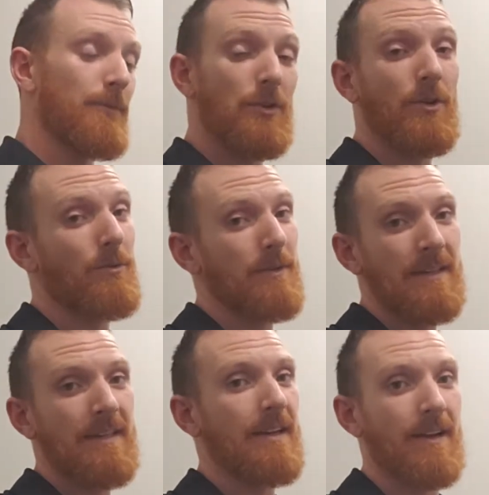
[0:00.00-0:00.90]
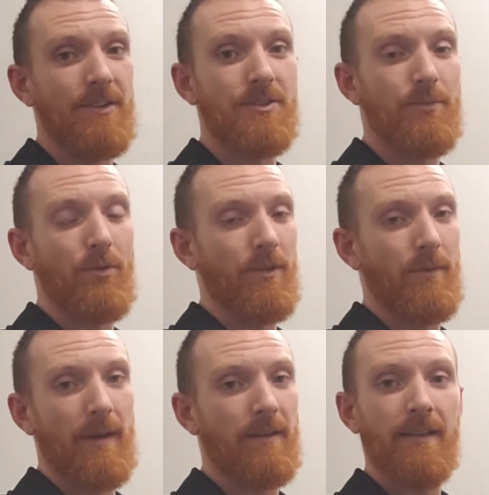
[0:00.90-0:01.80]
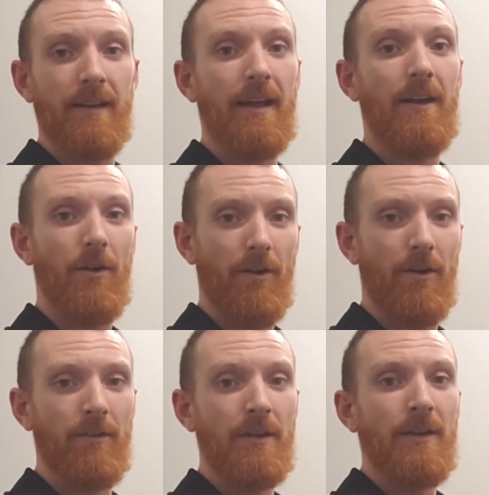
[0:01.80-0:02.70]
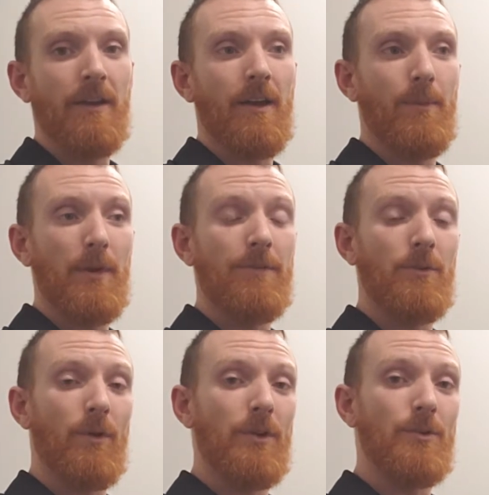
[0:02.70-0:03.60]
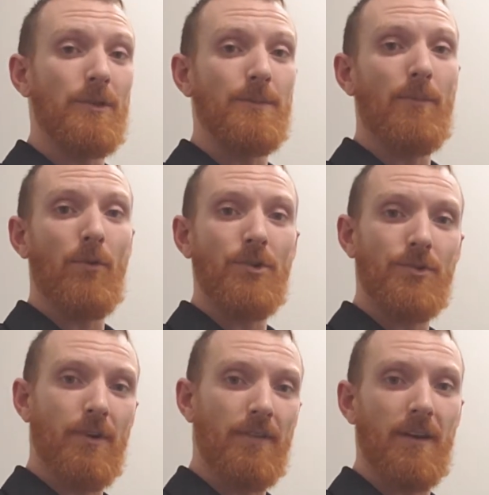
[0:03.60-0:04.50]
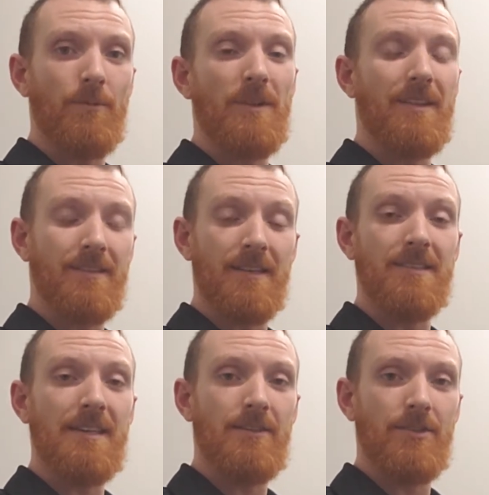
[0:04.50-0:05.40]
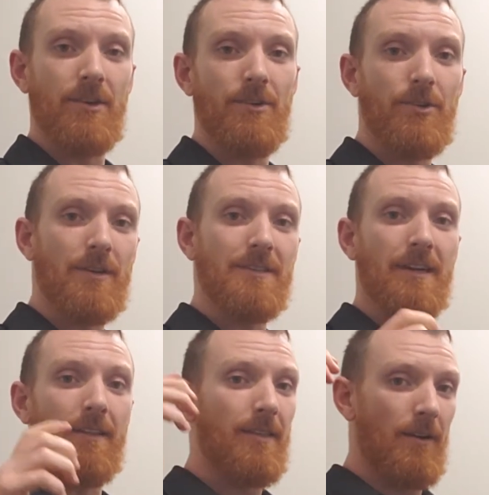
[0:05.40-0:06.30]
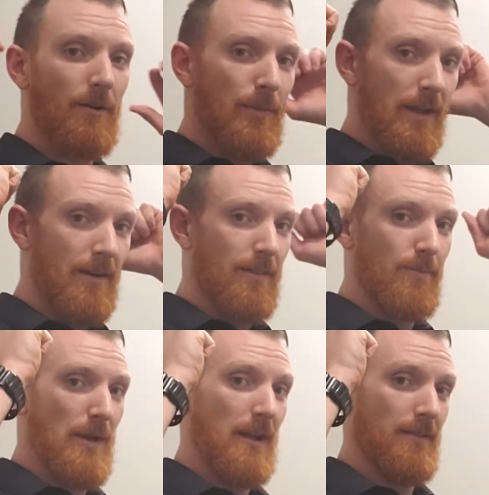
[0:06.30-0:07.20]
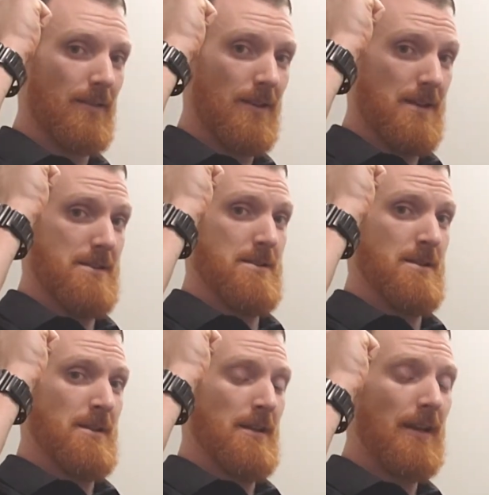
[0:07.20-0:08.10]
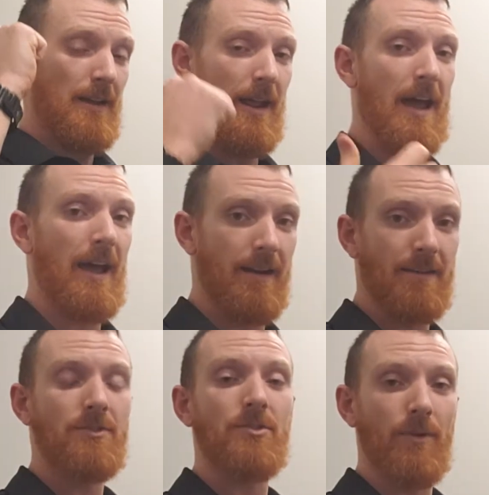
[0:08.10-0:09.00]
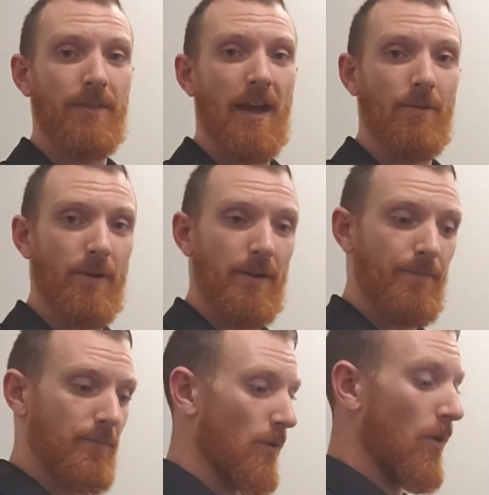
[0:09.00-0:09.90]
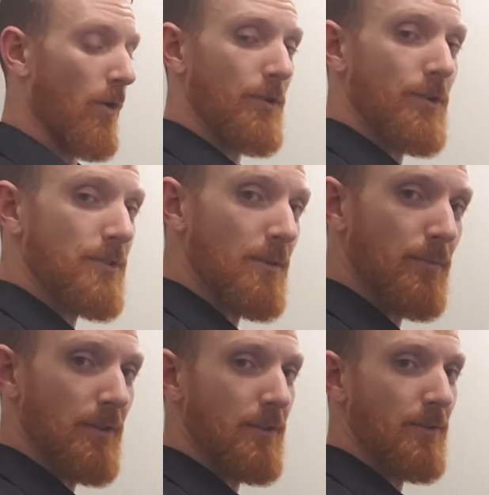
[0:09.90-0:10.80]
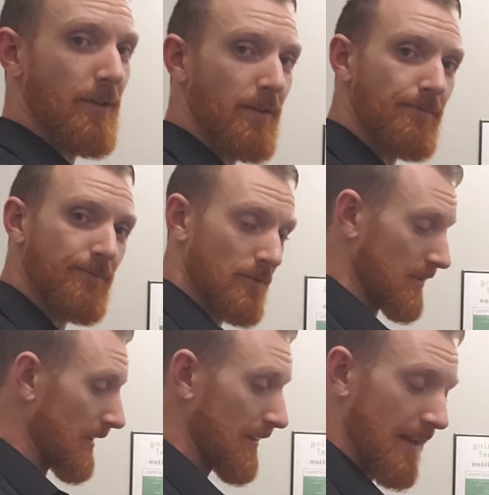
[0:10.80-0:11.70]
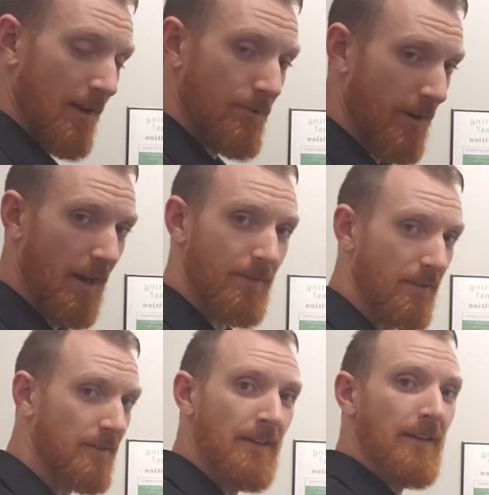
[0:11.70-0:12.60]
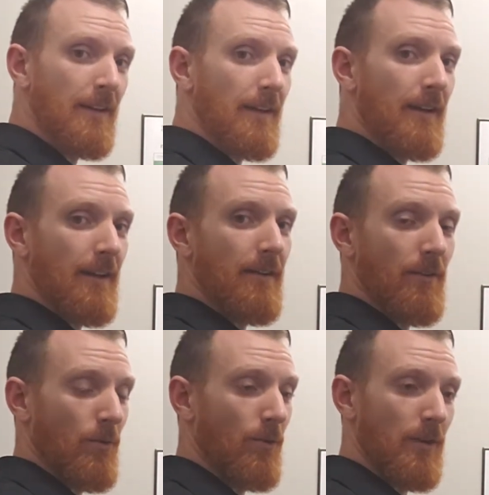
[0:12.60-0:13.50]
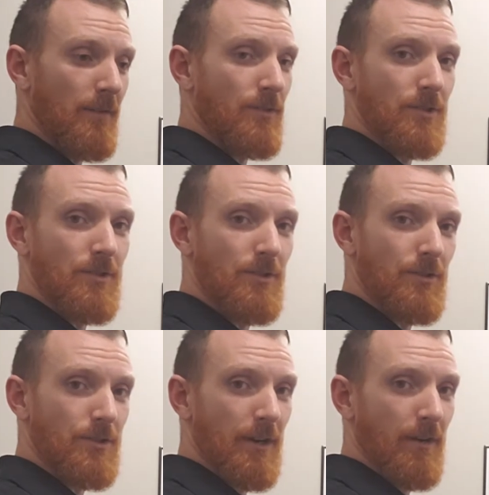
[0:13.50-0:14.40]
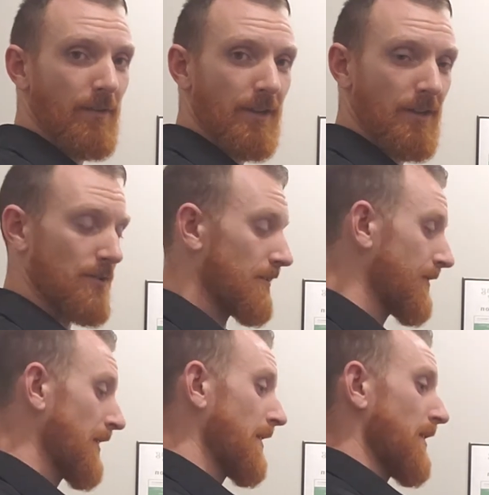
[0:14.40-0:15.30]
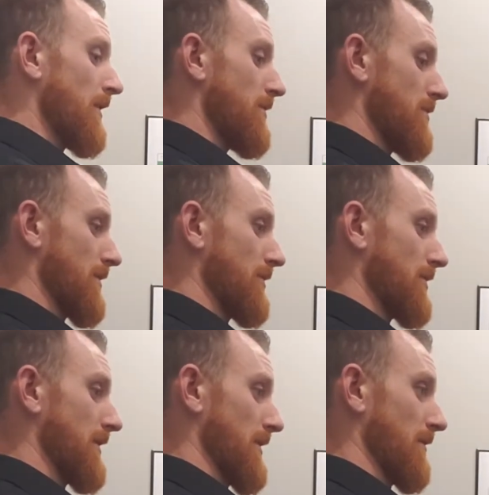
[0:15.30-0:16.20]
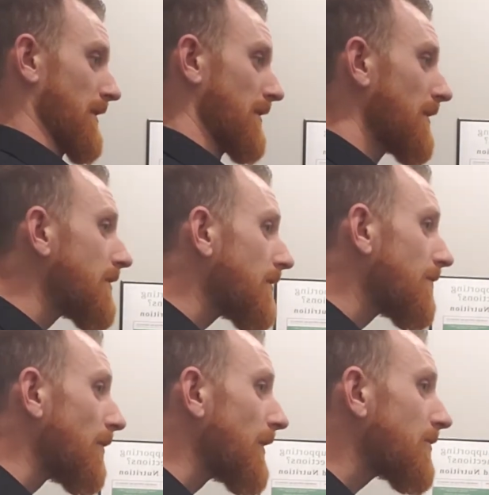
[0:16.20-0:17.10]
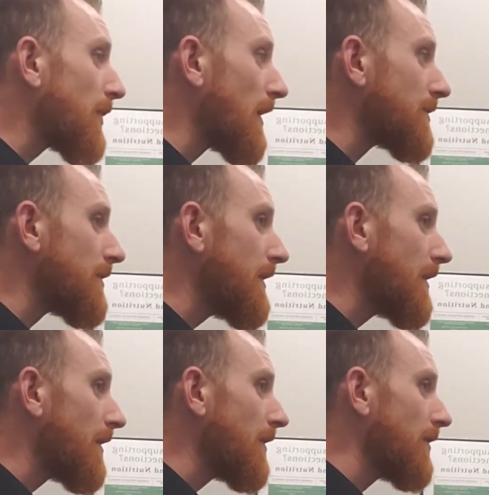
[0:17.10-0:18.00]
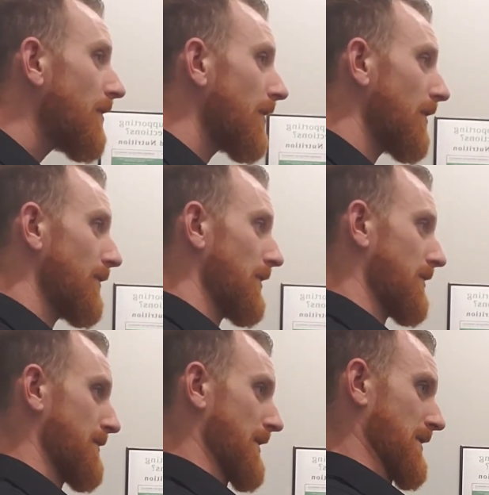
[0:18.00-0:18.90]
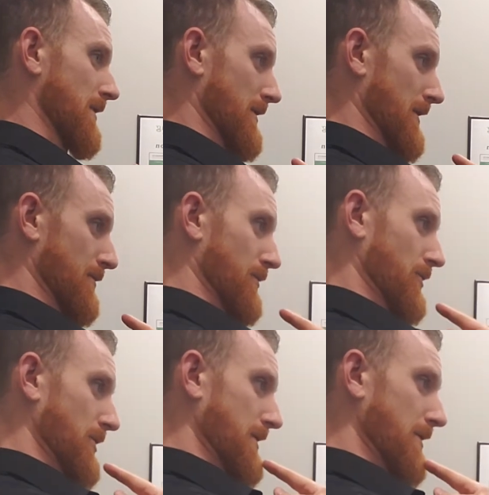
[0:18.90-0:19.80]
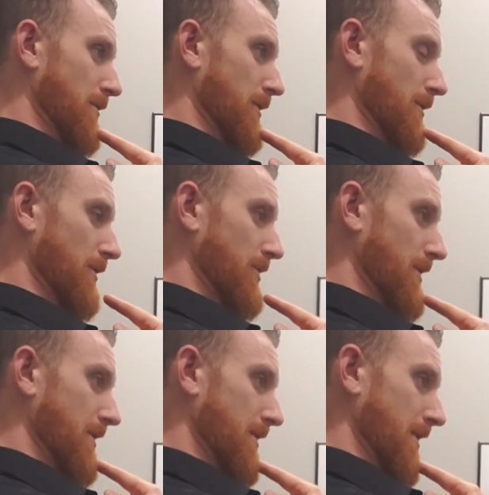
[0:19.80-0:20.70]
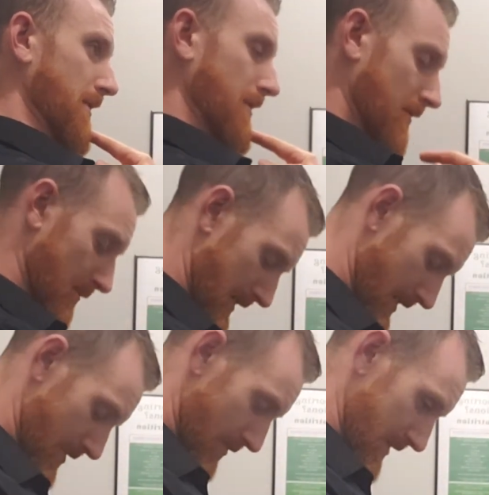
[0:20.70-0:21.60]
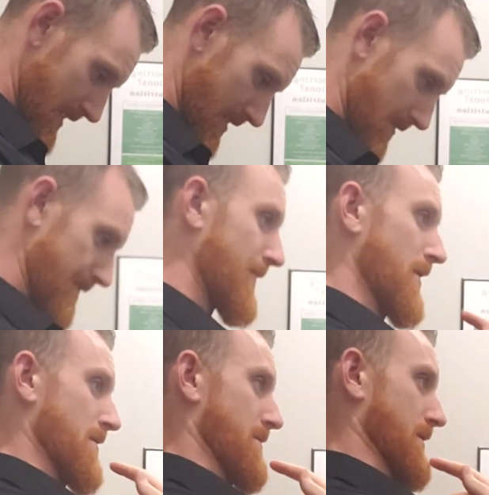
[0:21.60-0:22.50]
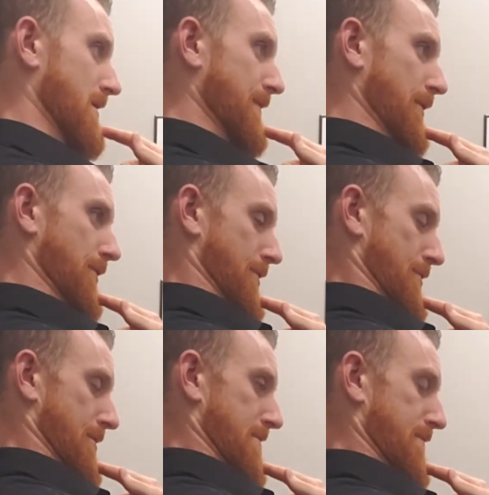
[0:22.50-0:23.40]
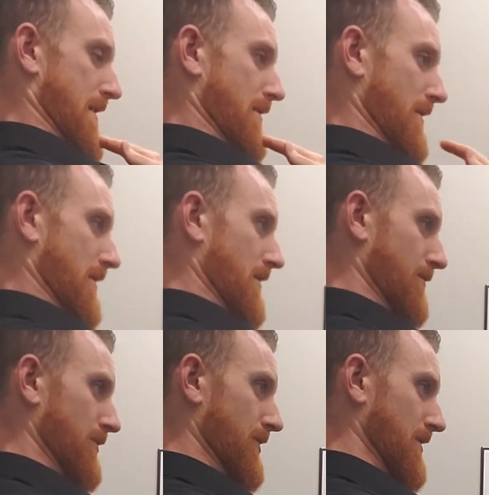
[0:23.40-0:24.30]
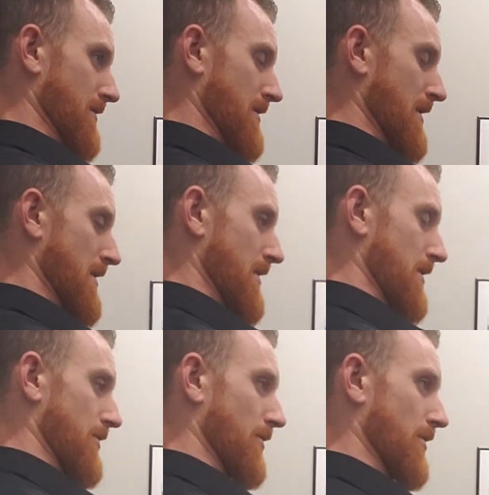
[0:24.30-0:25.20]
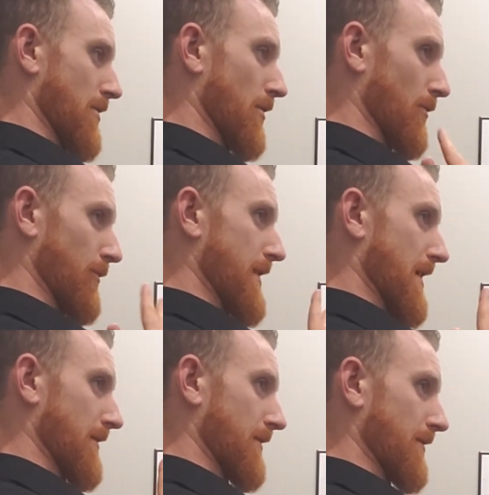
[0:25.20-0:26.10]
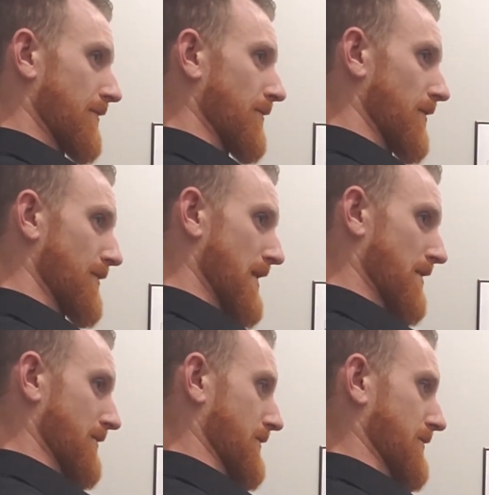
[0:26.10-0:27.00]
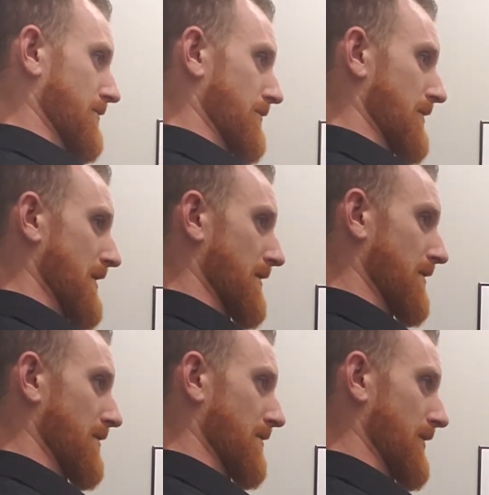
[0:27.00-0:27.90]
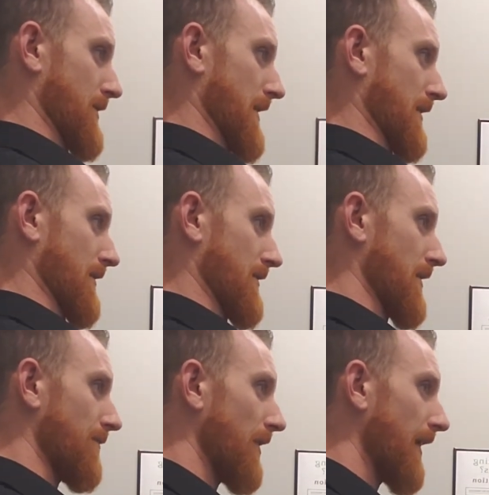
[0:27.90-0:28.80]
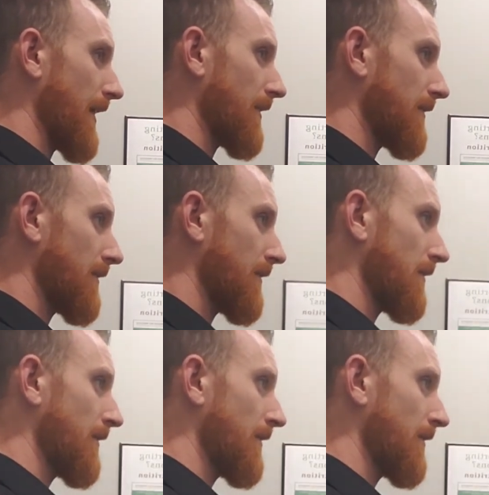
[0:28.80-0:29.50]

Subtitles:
You don't need any support in the back of the head at all, but if you want to do a little bit more strengthening when this gets easier, you can take a TheraBand at the back of the head and add it to it that way. So all you're simply doing, sitting down, driving again, or even just in your chair in the kitchen, you can just sit here like this. From this posture here, you're going to be making a double chin. I know they're called chin tucks. We're not going down. We're coming straight back like a double chin. And you're going to hold that for about 10 to 30 seconds, then relax.